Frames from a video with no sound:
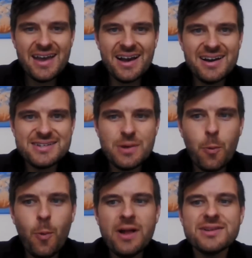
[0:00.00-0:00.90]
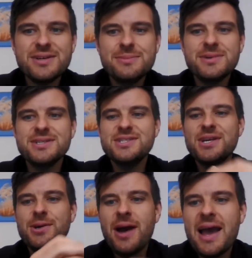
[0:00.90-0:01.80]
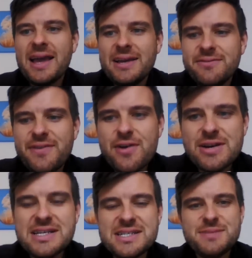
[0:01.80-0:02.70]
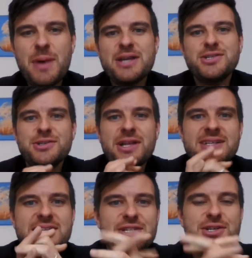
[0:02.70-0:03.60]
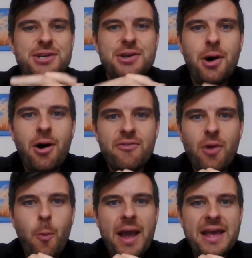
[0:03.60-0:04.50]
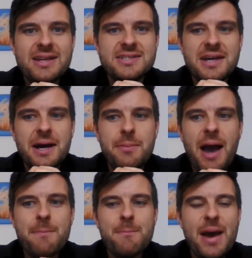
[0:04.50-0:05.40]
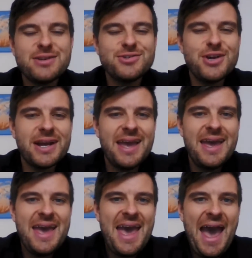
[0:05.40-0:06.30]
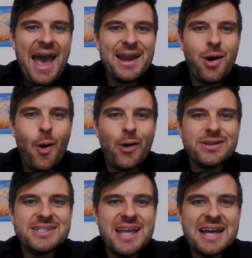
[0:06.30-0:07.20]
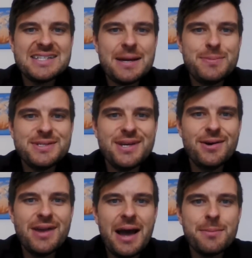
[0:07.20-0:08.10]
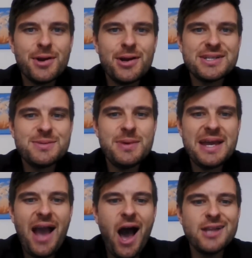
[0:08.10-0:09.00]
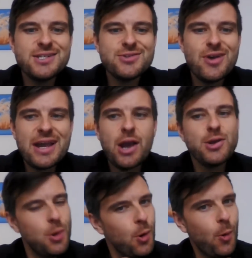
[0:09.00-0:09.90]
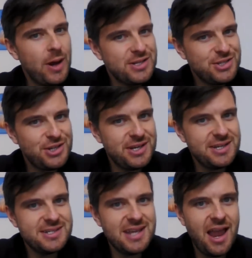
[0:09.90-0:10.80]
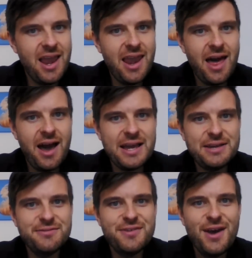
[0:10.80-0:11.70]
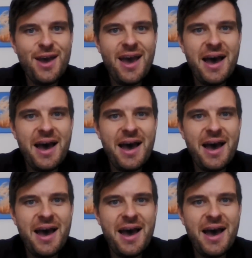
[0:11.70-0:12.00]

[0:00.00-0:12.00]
Hey guys, welcome to a very special edition of Weighintime. I'm Patrick, and on today's episode, I'm going to be answering your questions live